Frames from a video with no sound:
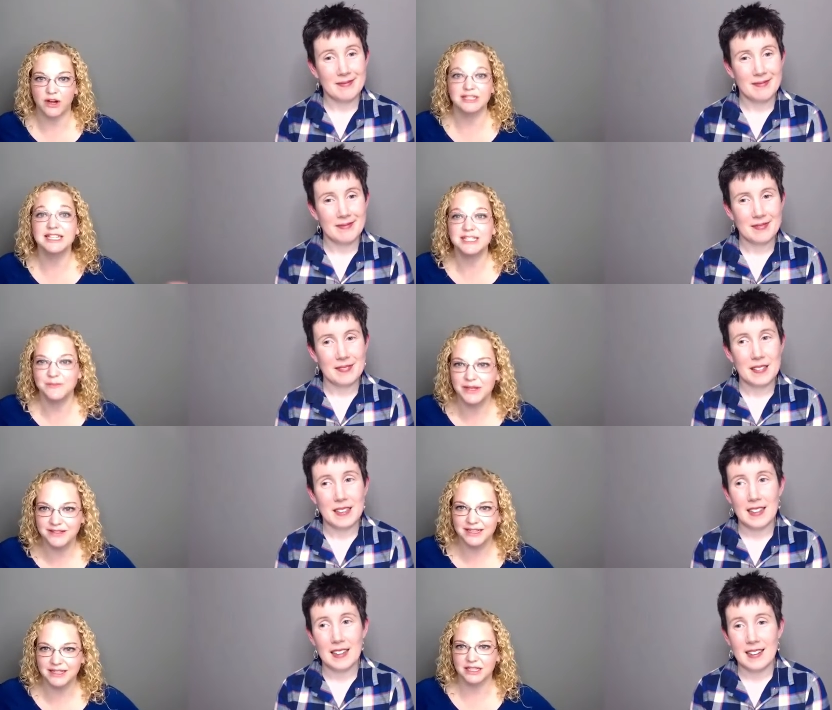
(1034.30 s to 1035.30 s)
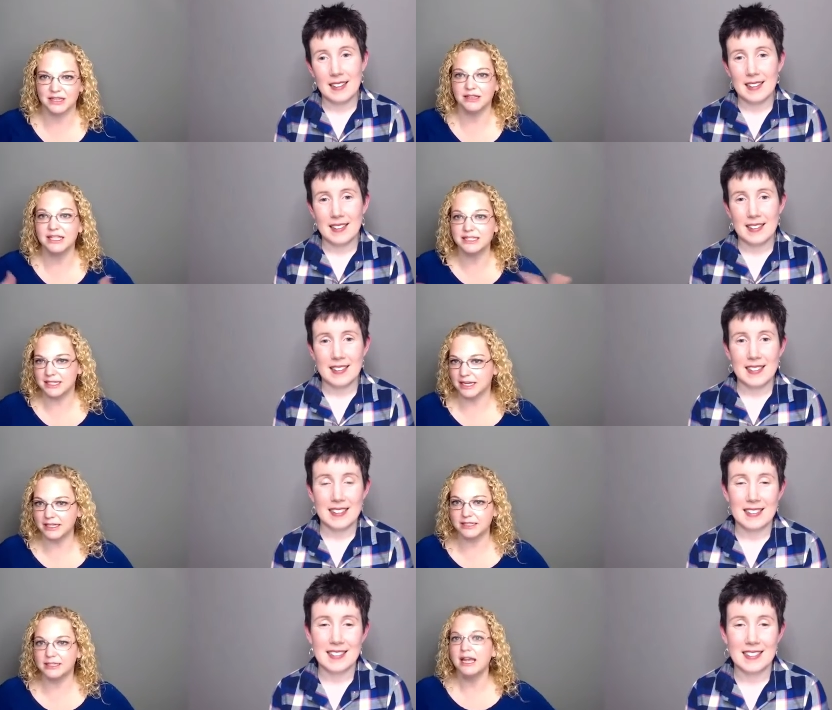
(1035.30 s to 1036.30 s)
Speaker 1: as list building, uh,
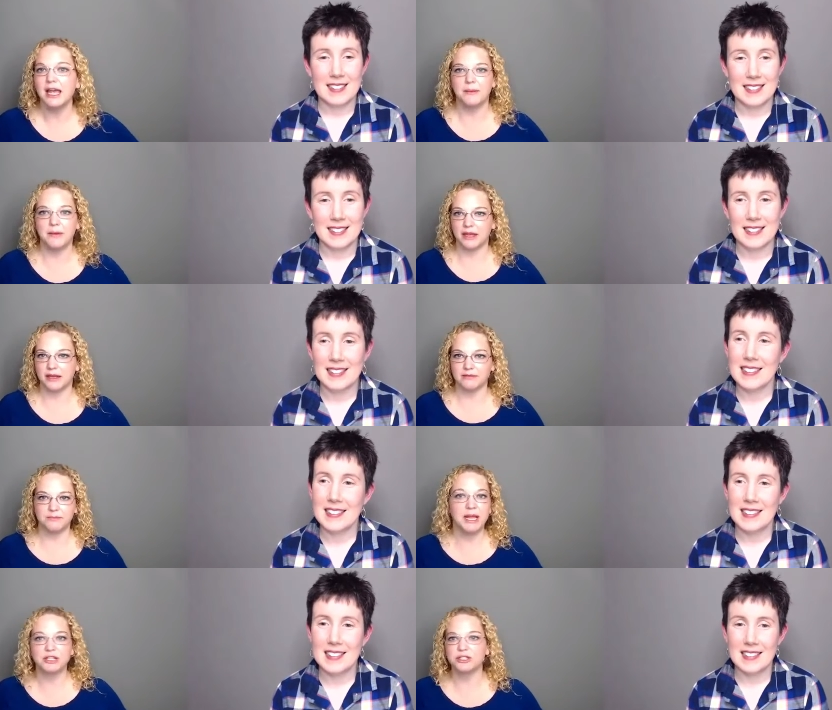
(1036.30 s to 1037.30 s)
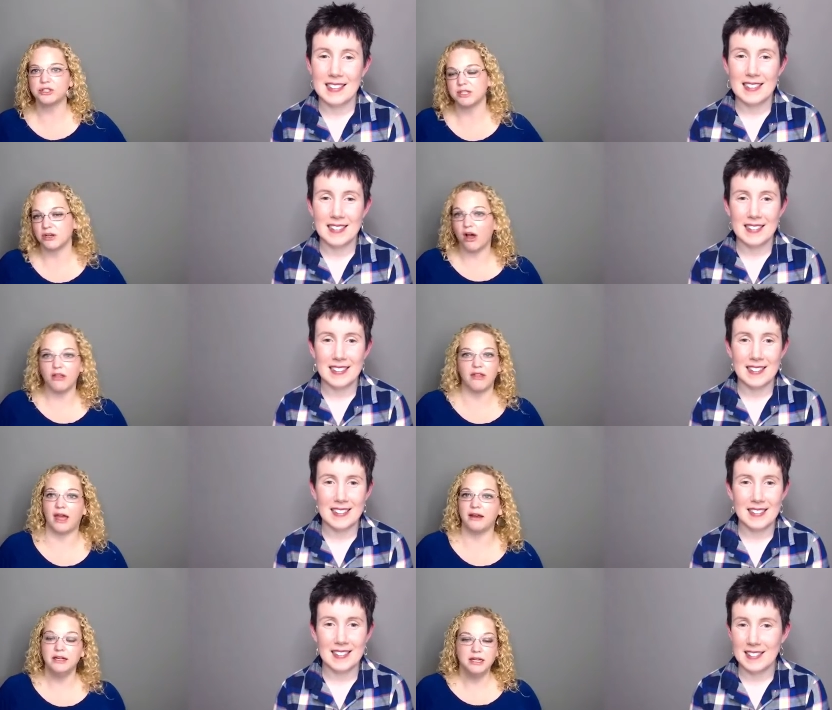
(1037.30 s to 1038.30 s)
listings, and, and pictures, and all that.
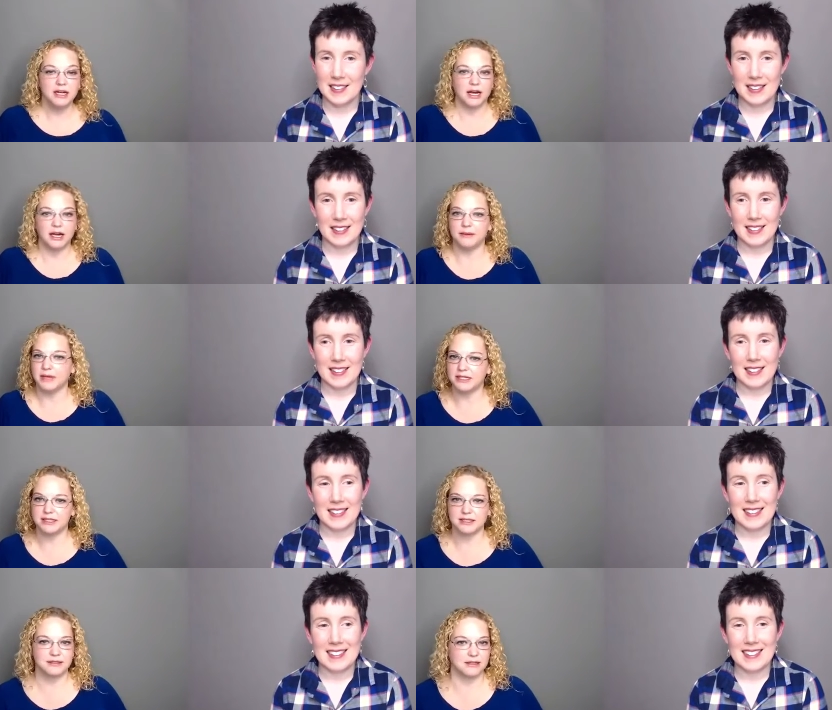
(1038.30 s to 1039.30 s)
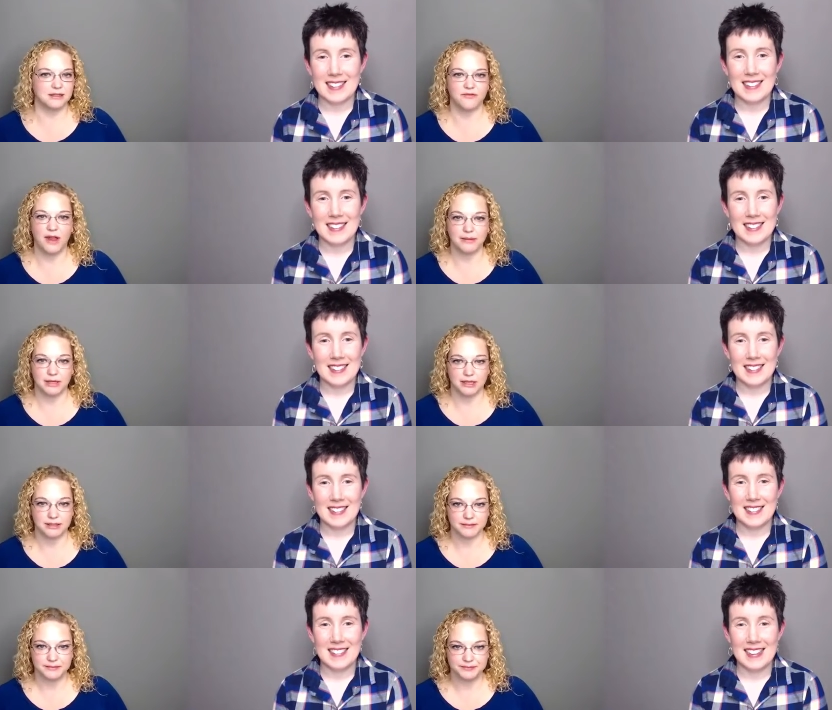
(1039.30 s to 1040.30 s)
Um, it's it's
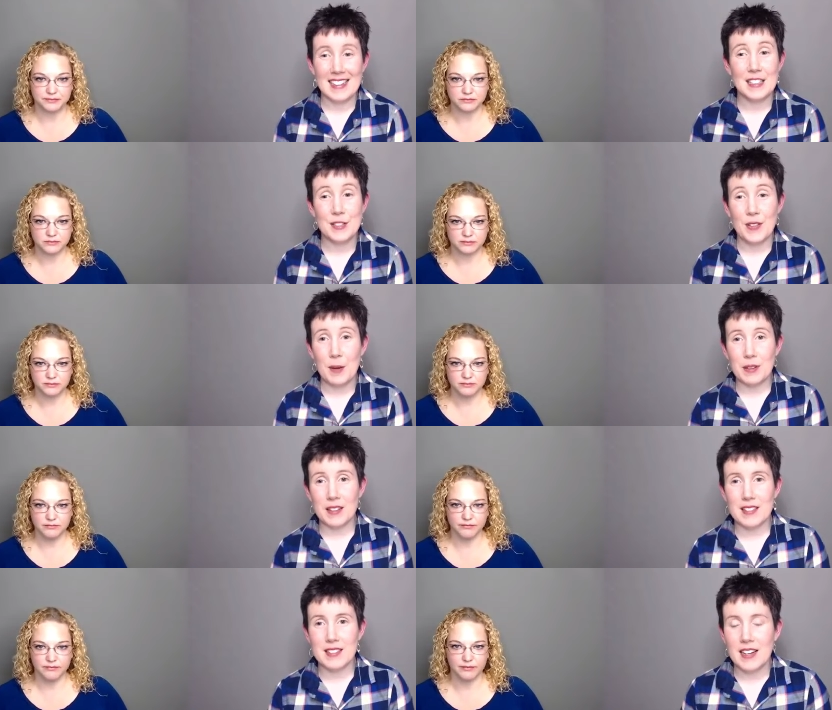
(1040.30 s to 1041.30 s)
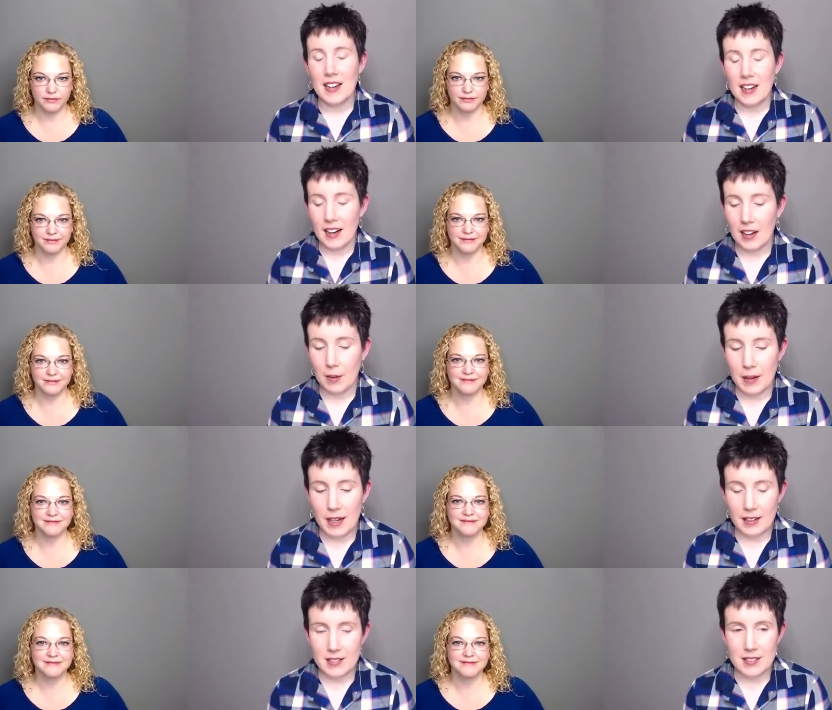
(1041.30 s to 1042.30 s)
fabulous.
Speaker 2: It is fabulous, mm. um,
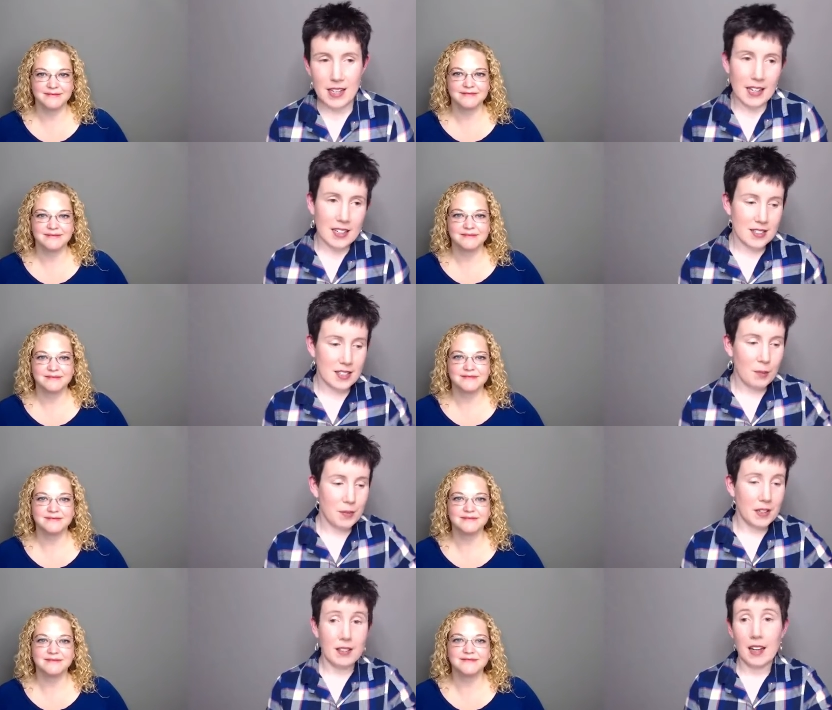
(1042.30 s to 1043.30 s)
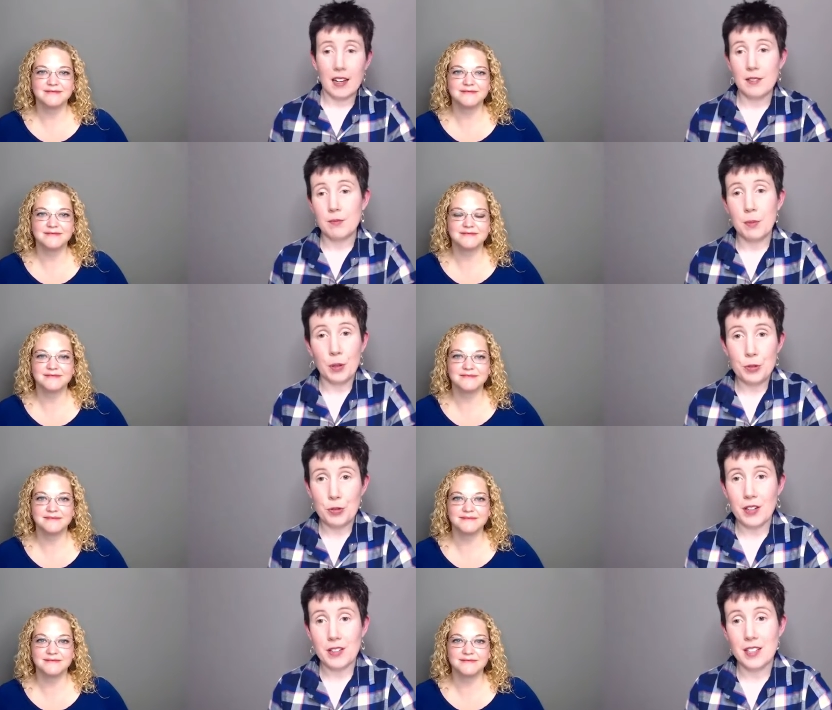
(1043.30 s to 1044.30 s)
and that is something that build
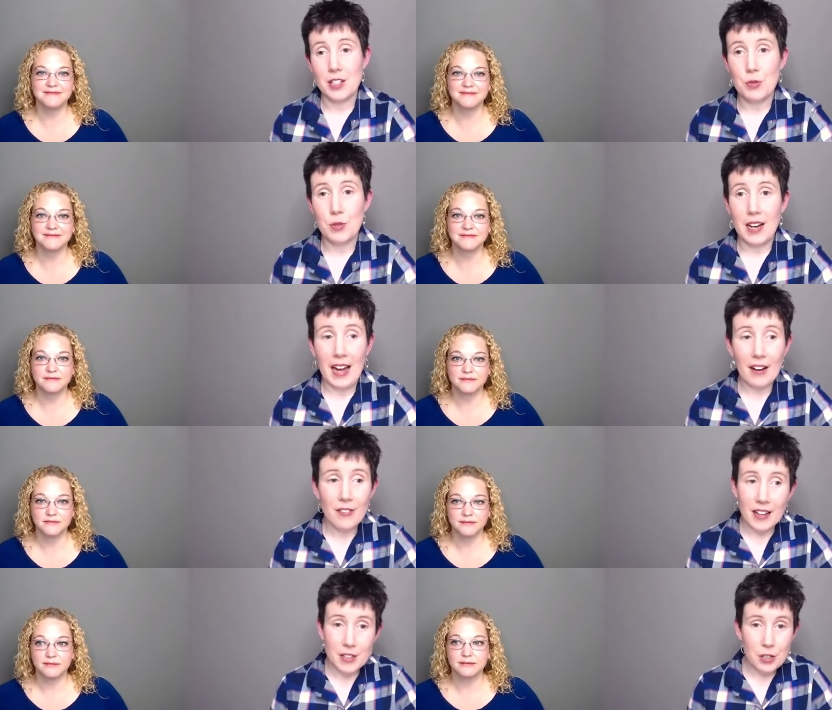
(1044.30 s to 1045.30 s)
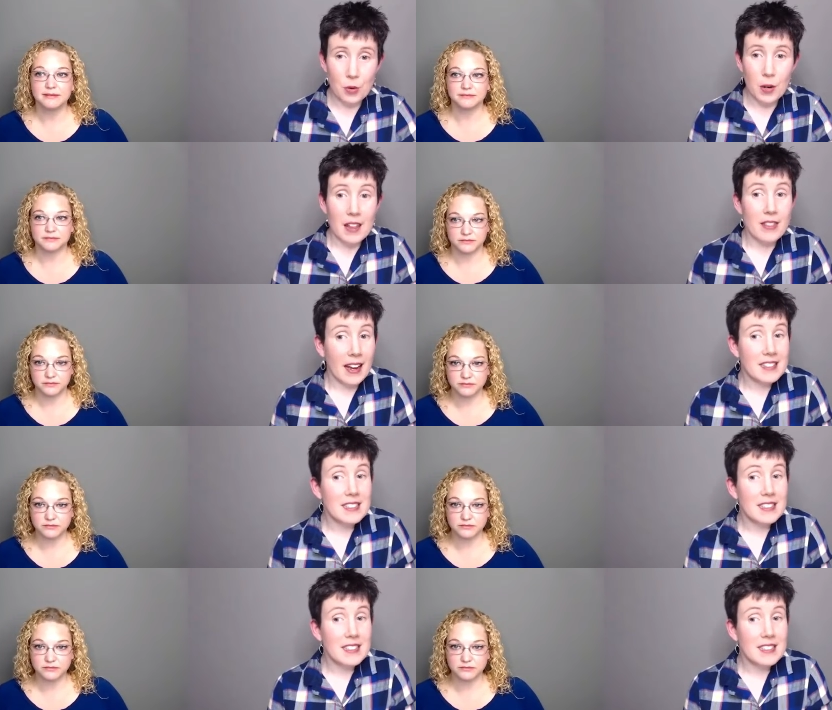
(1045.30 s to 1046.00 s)
trust, and you can have that too. That's a